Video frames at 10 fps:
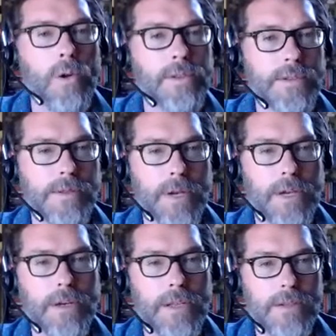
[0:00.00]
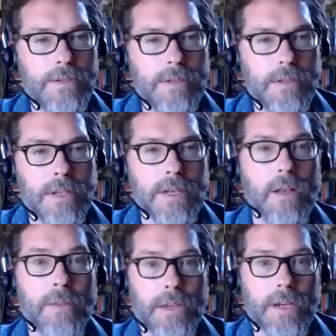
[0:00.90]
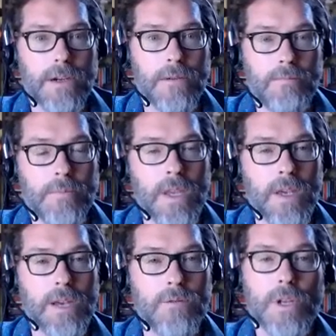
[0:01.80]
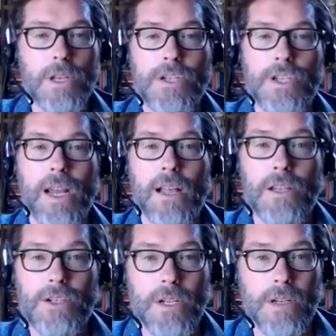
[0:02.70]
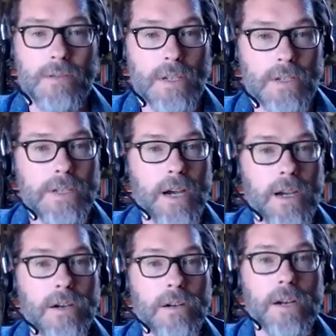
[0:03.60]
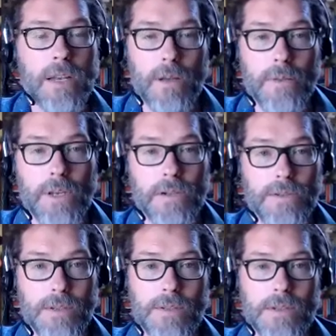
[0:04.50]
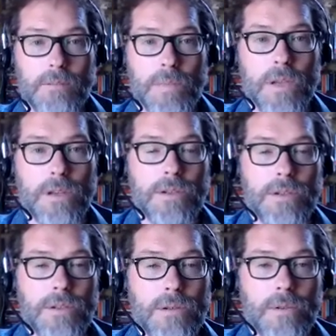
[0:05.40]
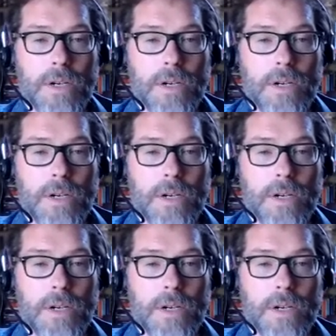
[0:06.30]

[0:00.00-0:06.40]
disparities in healthcare, and really challenging the entire healthcare system to